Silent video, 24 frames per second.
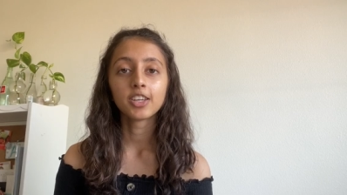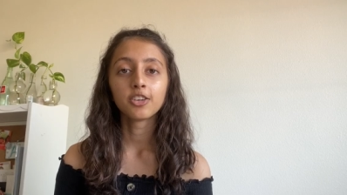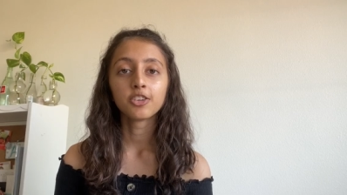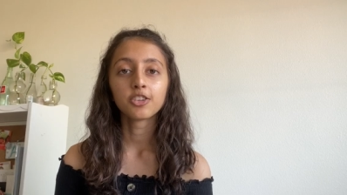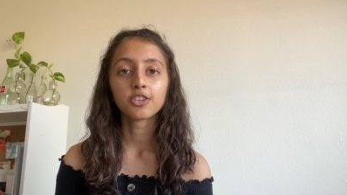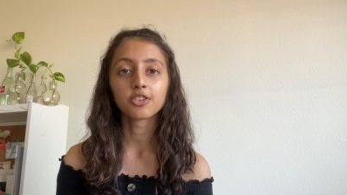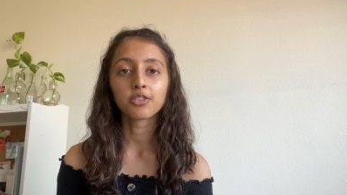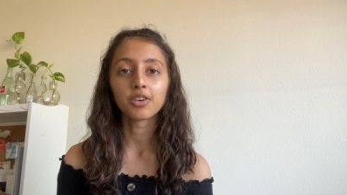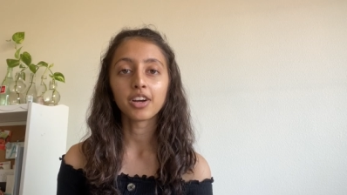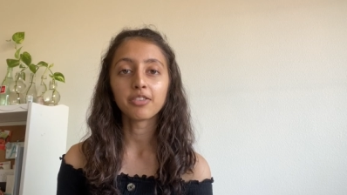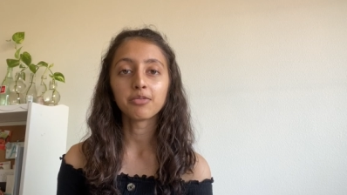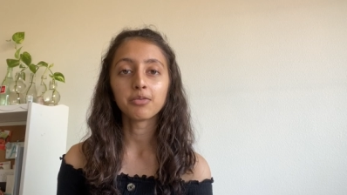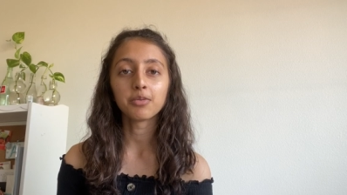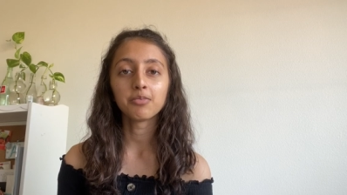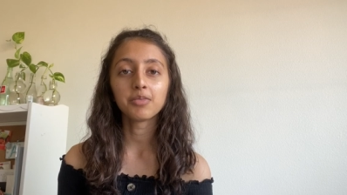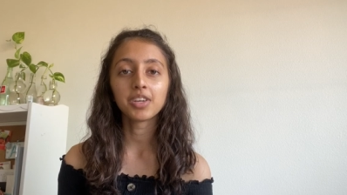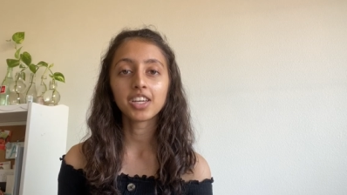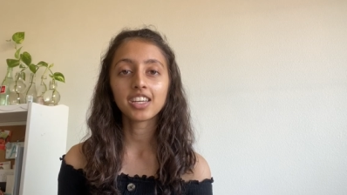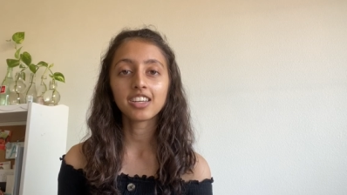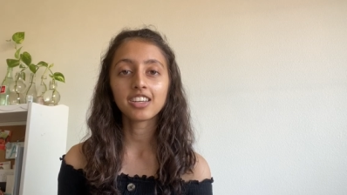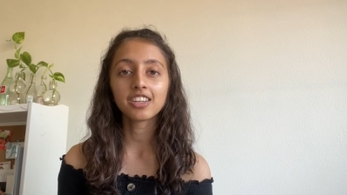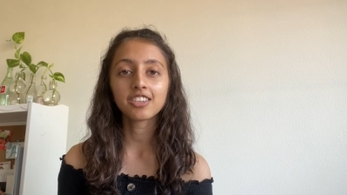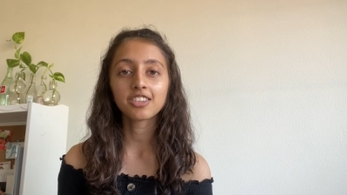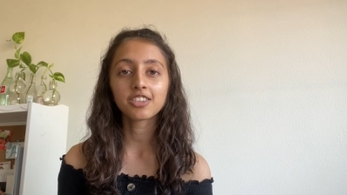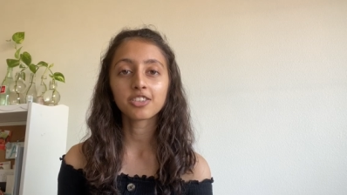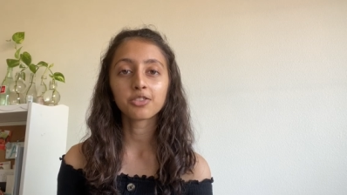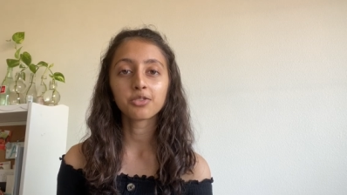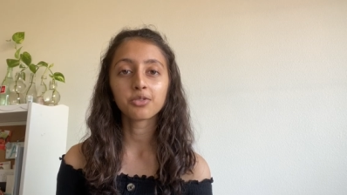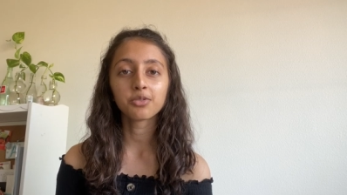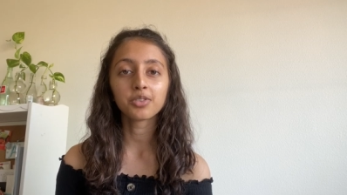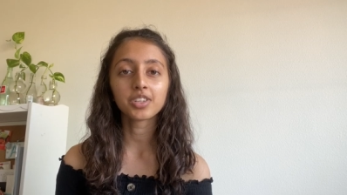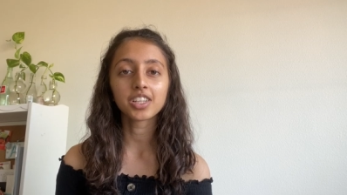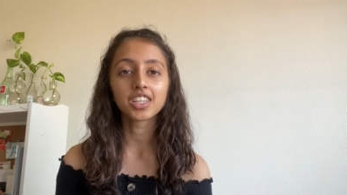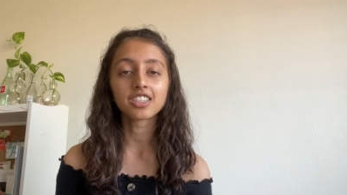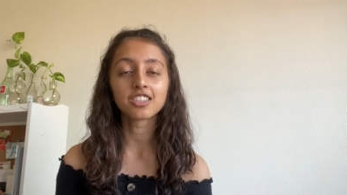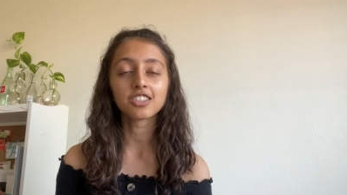so I've been meaning
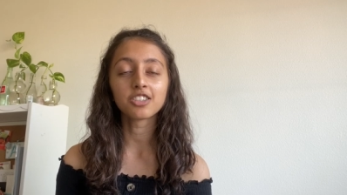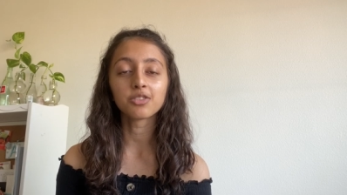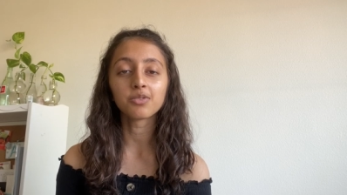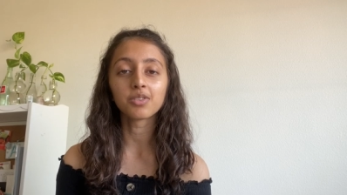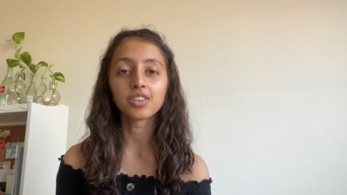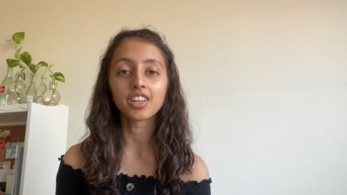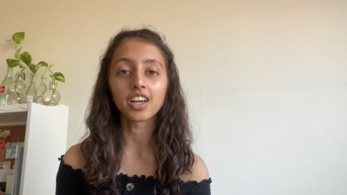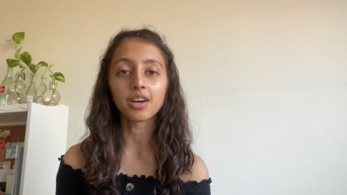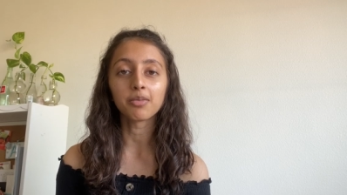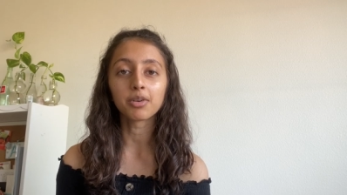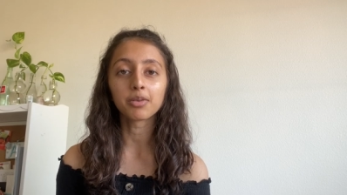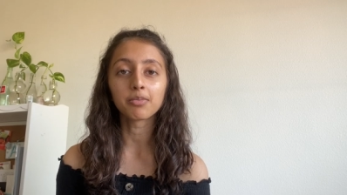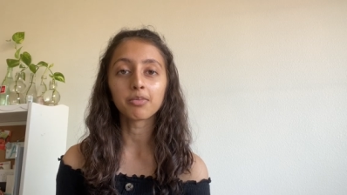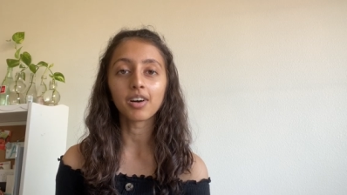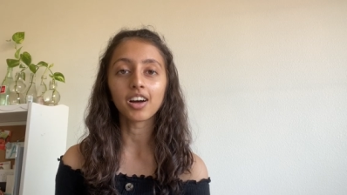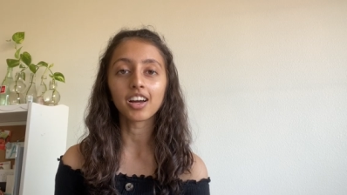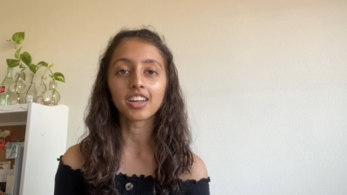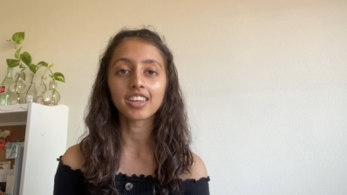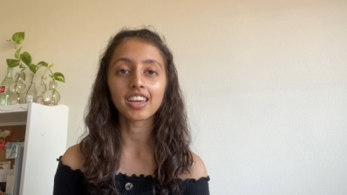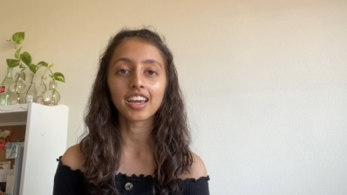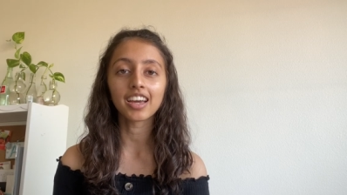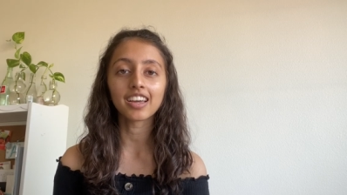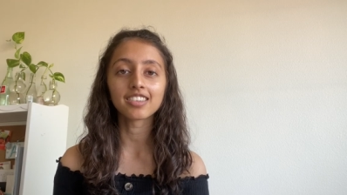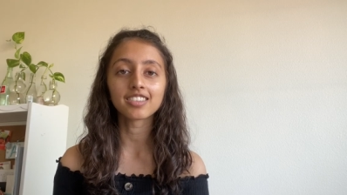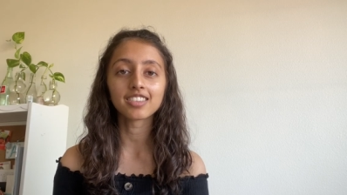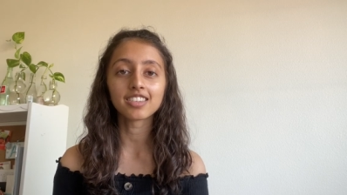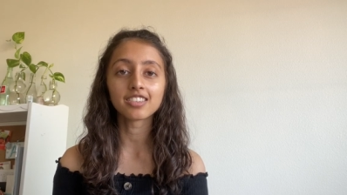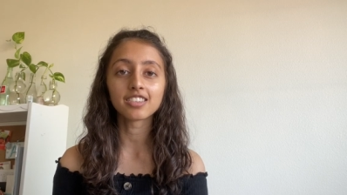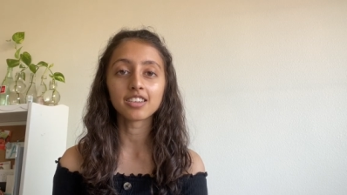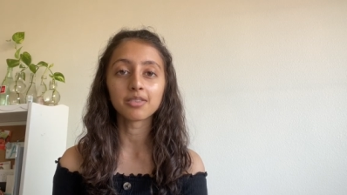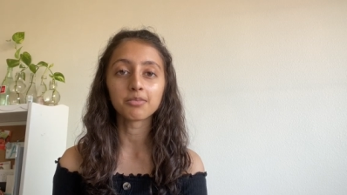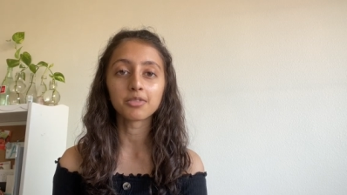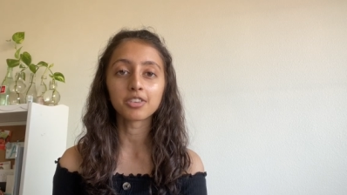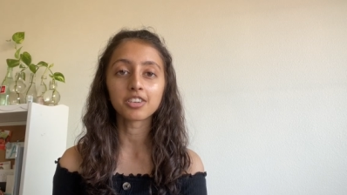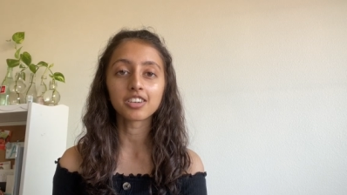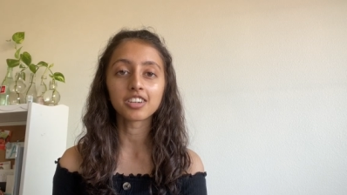to listen to a lot more podcasts this
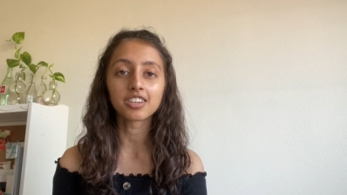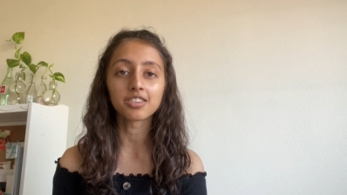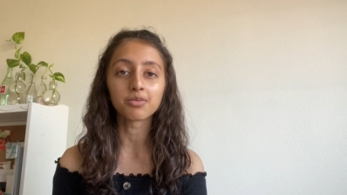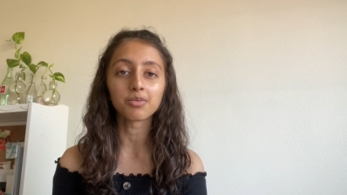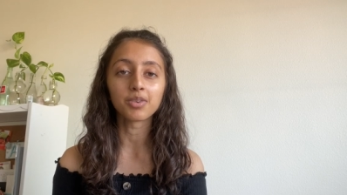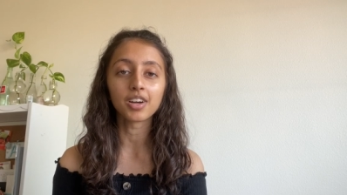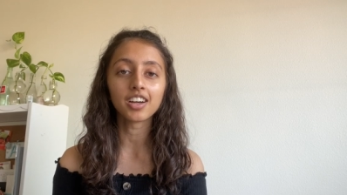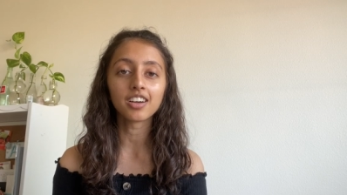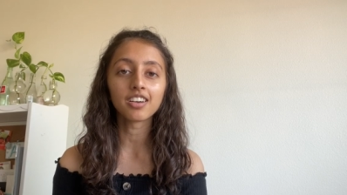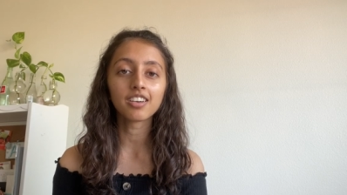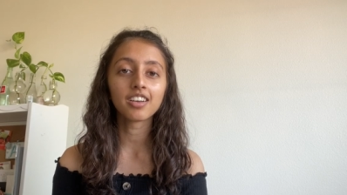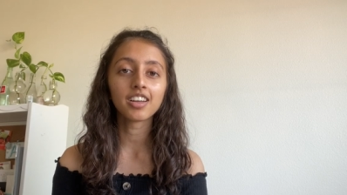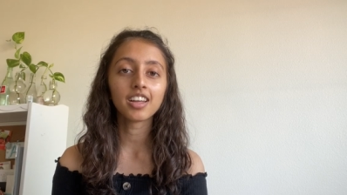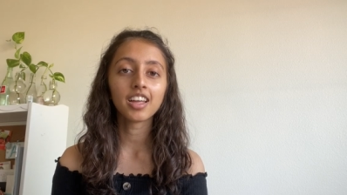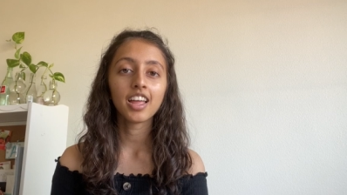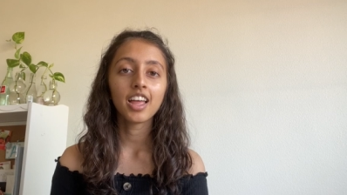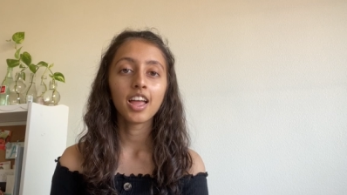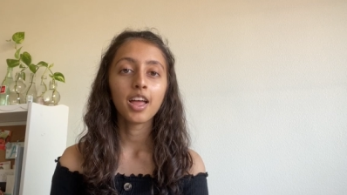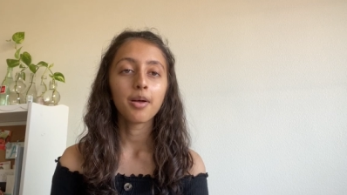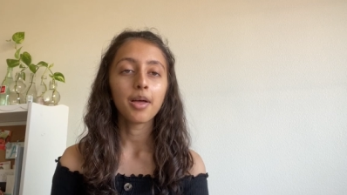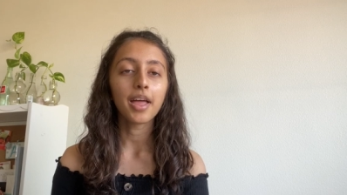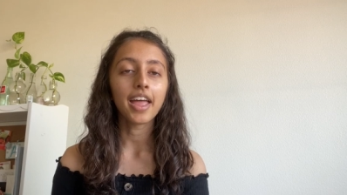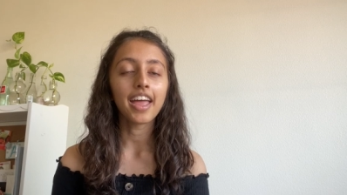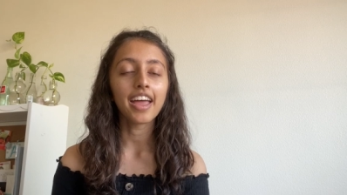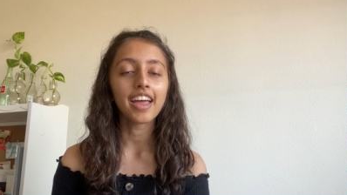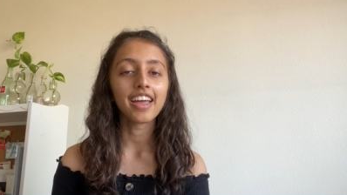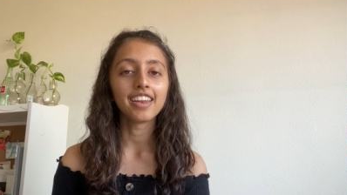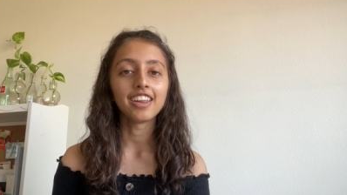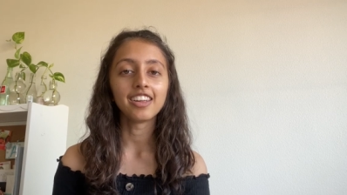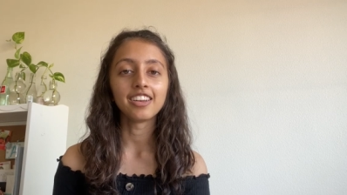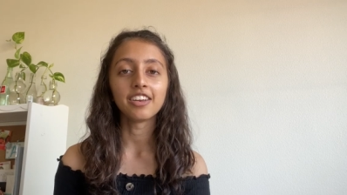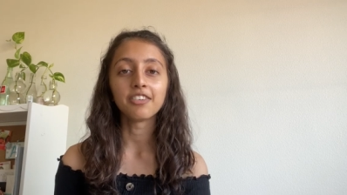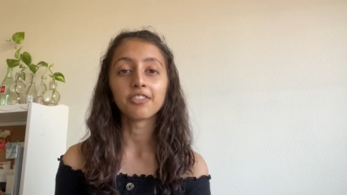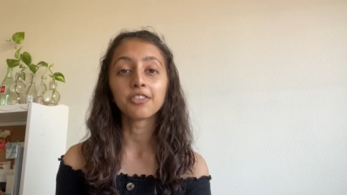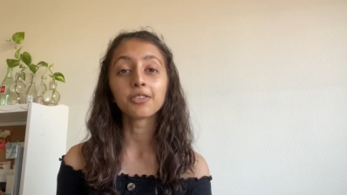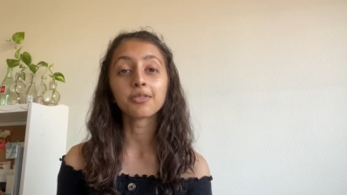summer as well and I
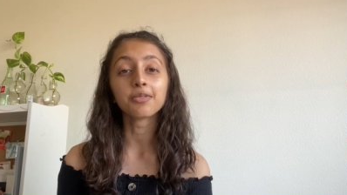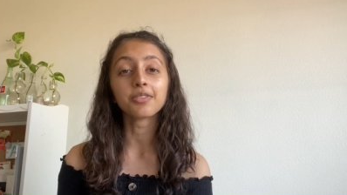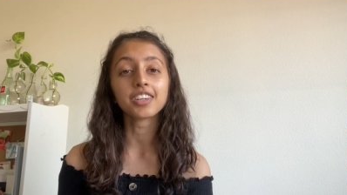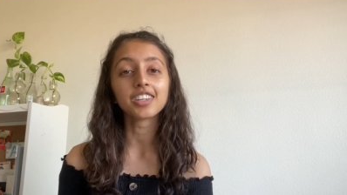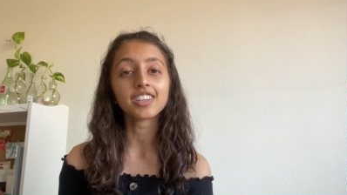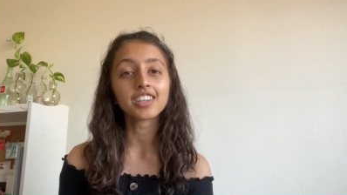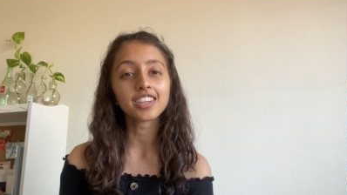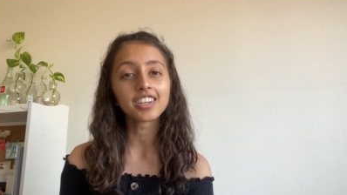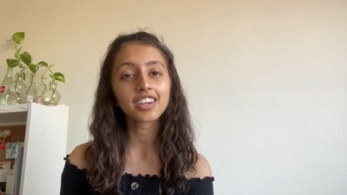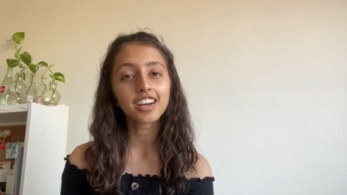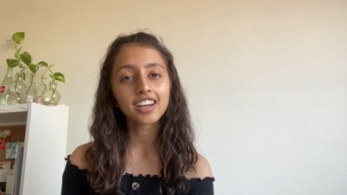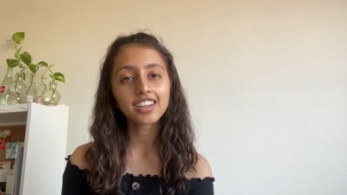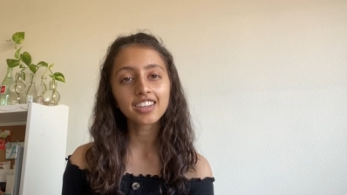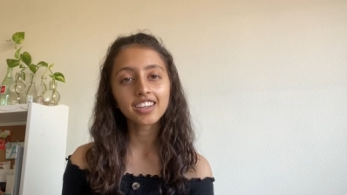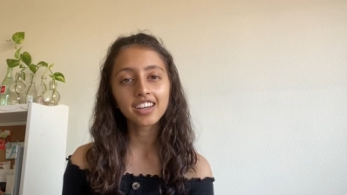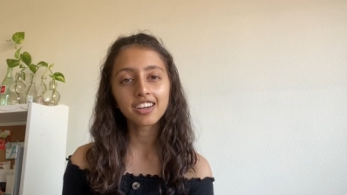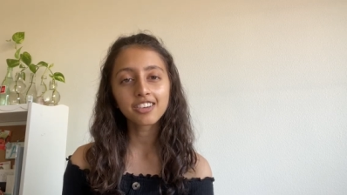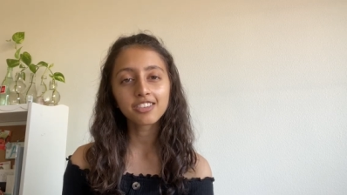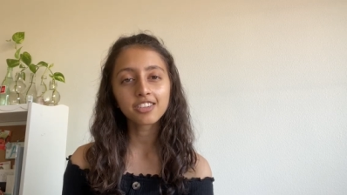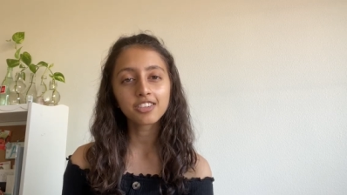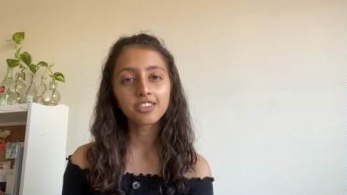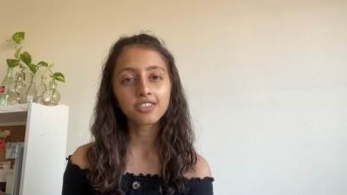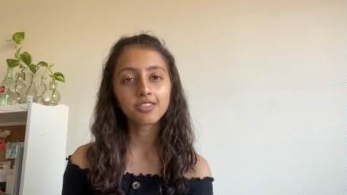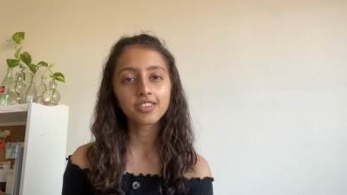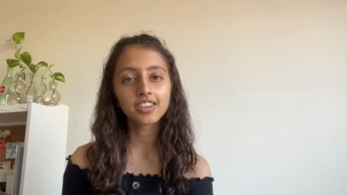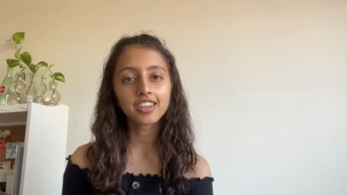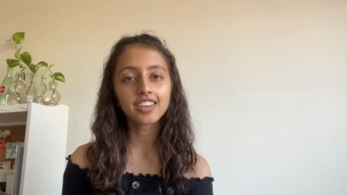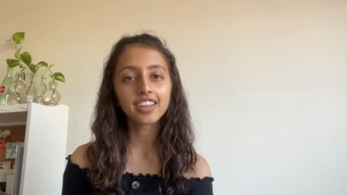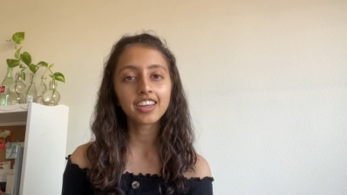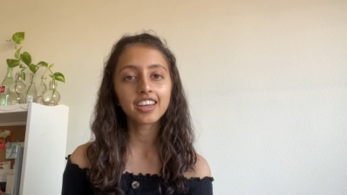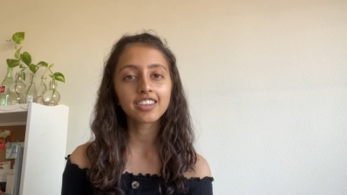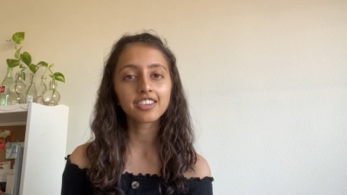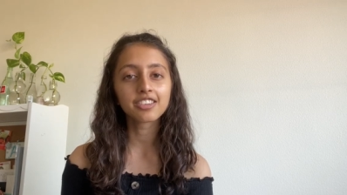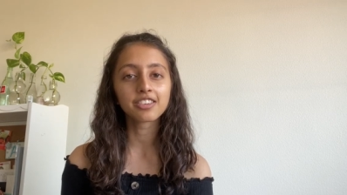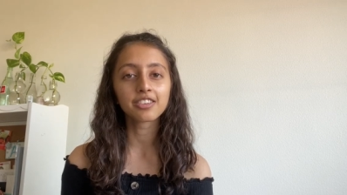never really got down to doing that,